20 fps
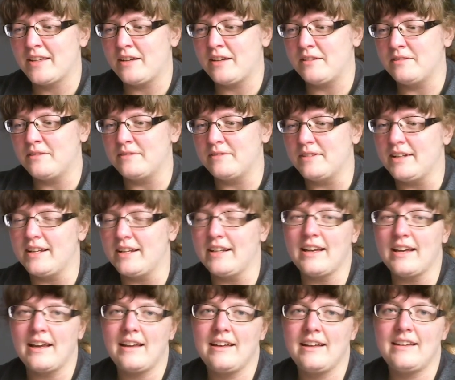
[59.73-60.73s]
All right.
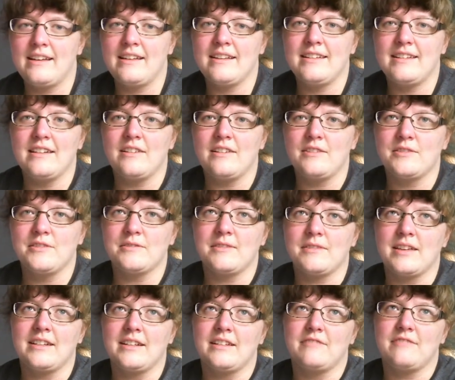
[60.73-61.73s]
I also
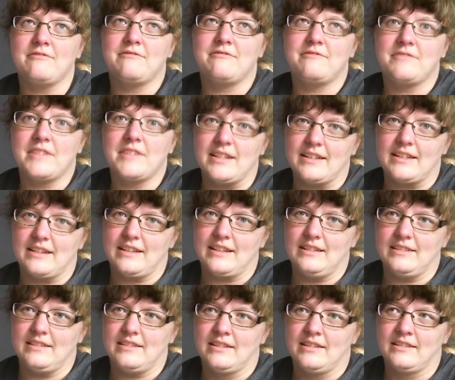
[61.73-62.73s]
cannot
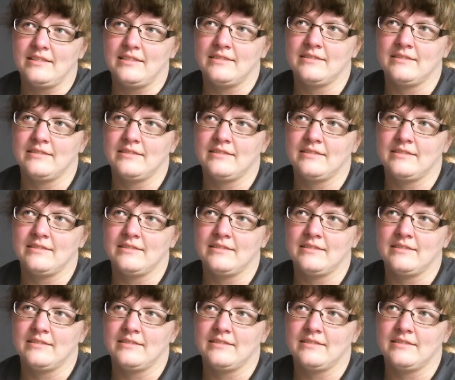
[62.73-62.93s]
find